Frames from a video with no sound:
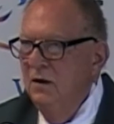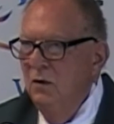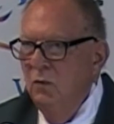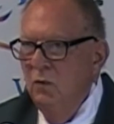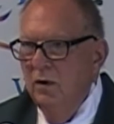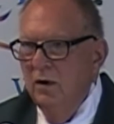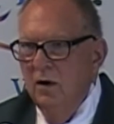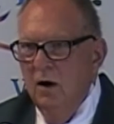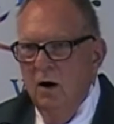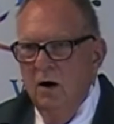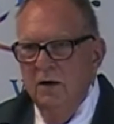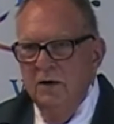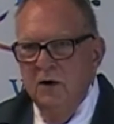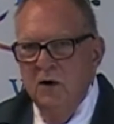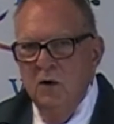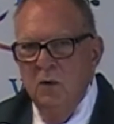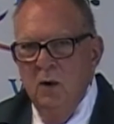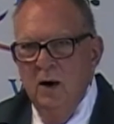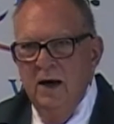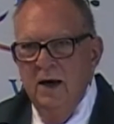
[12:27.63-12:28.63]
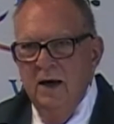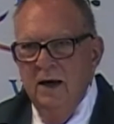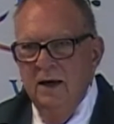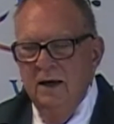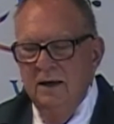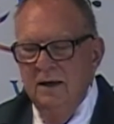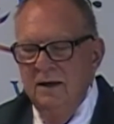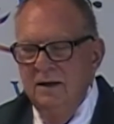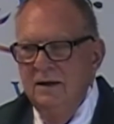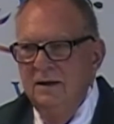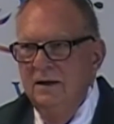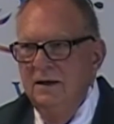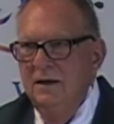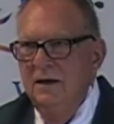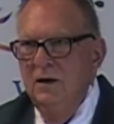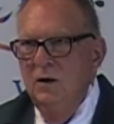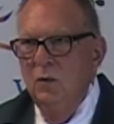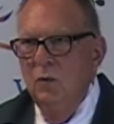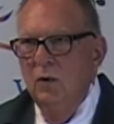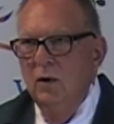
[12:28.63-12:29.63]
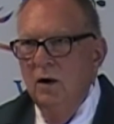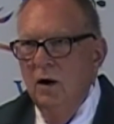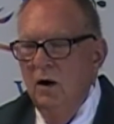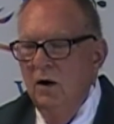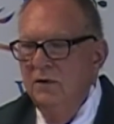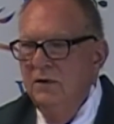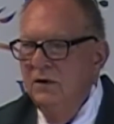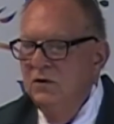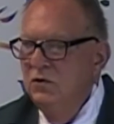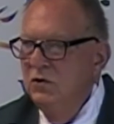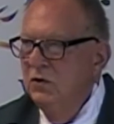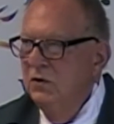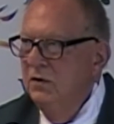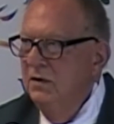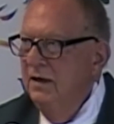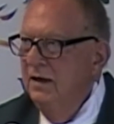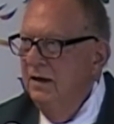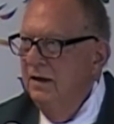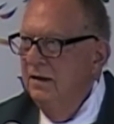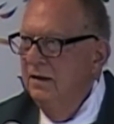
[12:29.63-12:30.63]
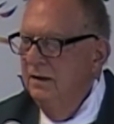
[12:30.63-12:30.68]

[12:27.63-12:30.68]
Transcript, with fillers: Mm-hmm. We're on our way. We're on the journey.